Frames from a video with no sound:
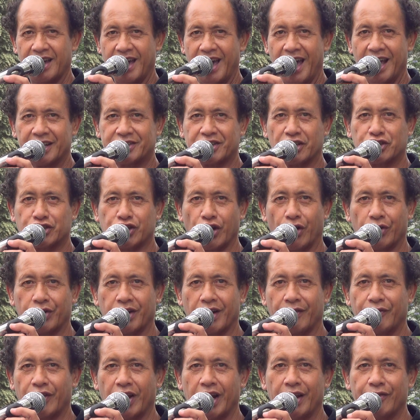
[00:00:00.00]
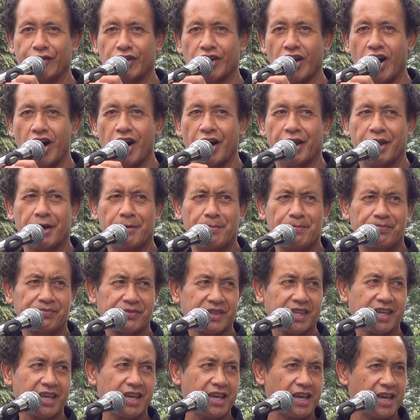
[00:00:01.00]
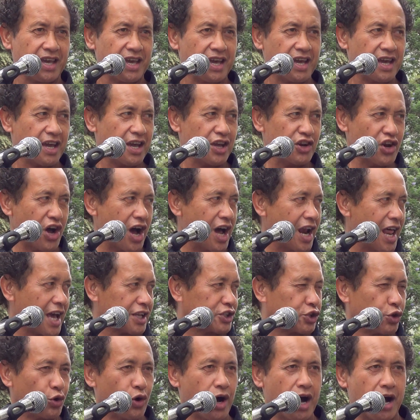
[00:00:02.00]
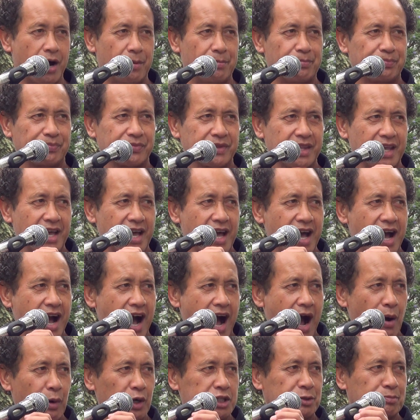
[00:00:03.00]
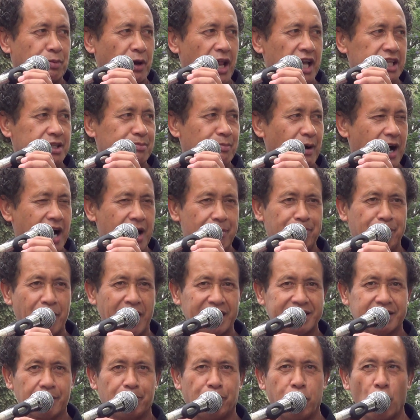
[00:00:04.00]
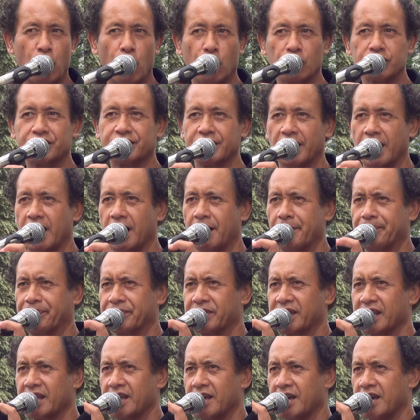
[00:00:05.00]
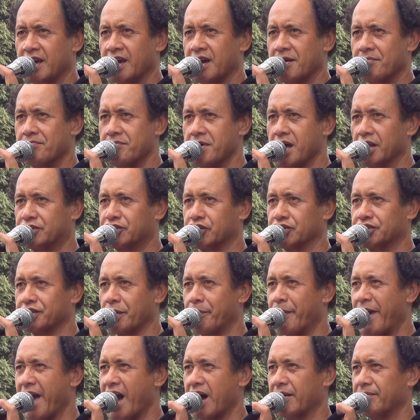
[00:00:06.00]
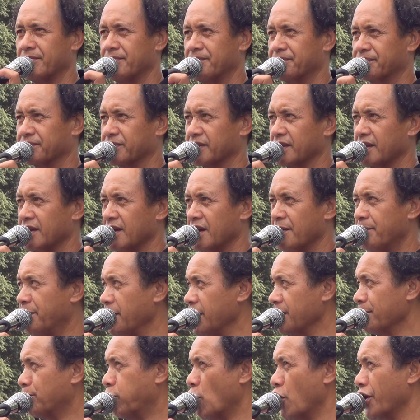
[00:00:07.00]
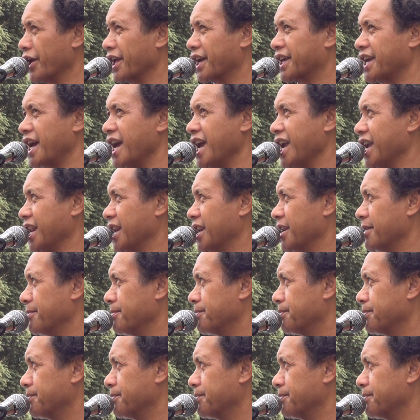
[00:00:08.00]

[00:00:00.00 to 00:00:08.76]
as the children of the living God. You know, I like to, um, I was blessed by Pastor Paul's um, message about being born again.